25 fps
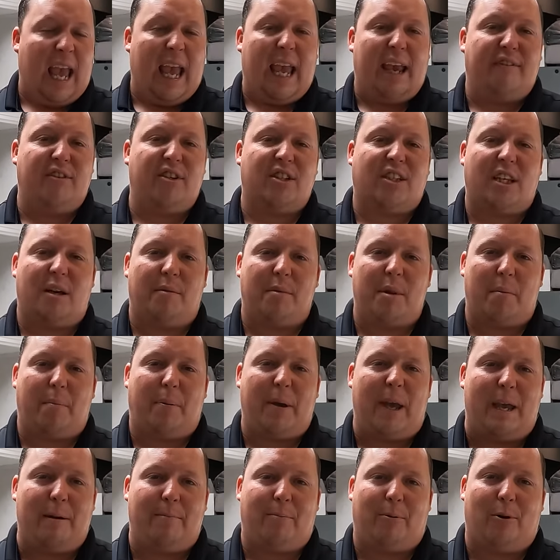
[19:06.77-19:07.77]
Even some of
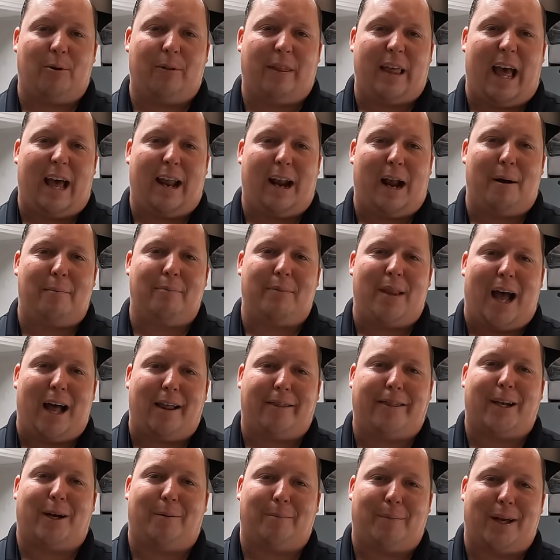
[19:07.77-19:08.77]
the people that I'm
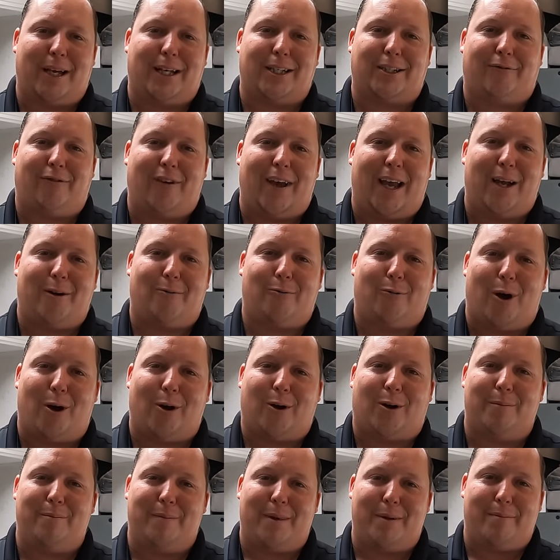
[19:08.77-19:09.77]
not their biggest fan
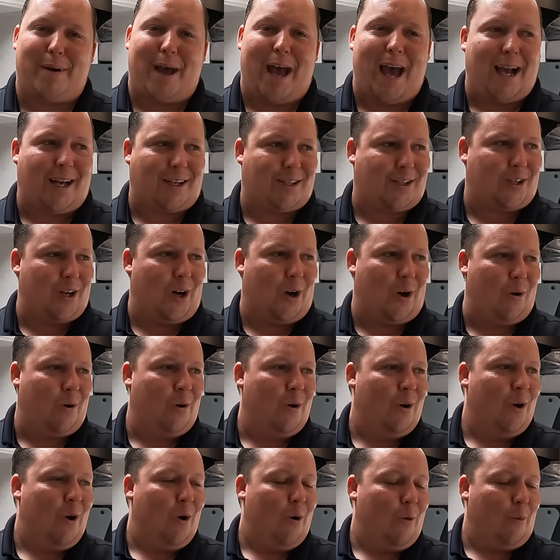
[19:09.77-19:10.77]
welcomed me back, so
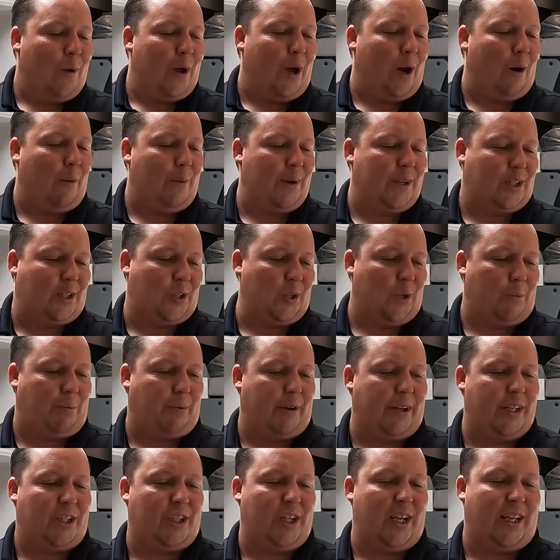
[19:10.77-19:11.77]
we always do
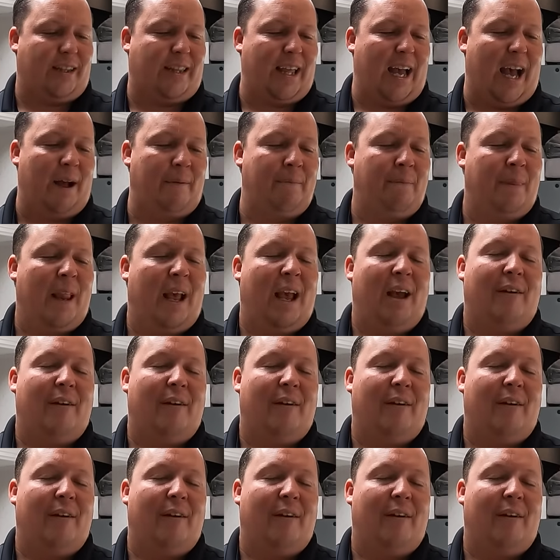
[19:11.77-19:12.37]
appreciate that.